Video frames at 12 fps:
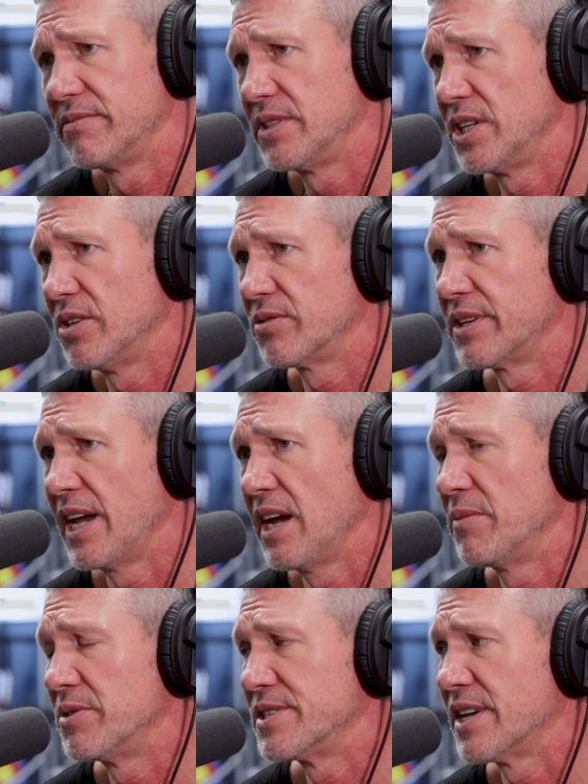you know,
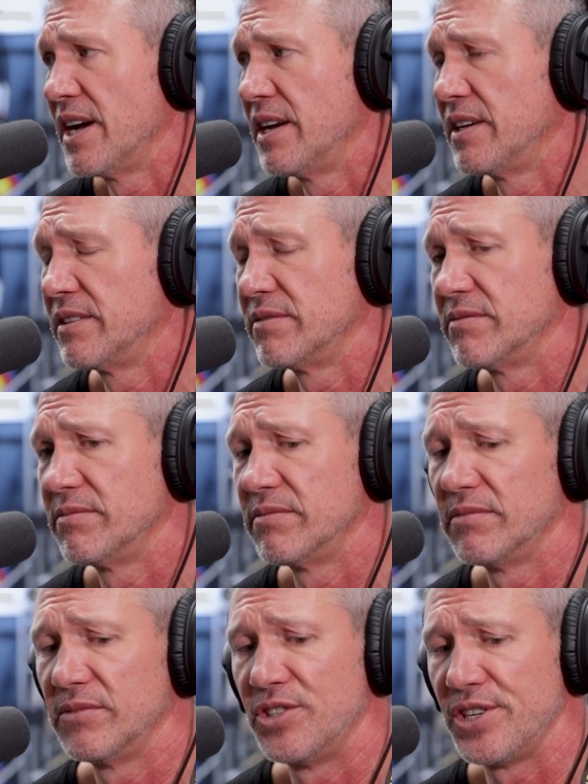cam designing
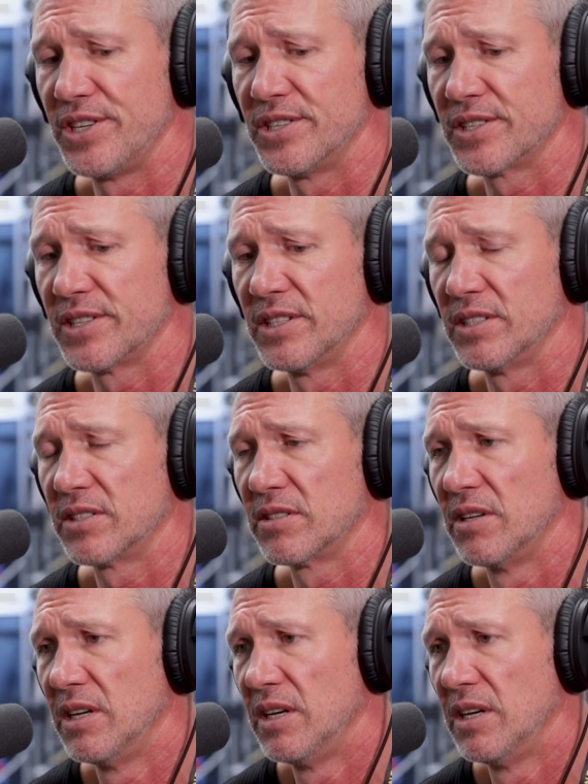geniuses.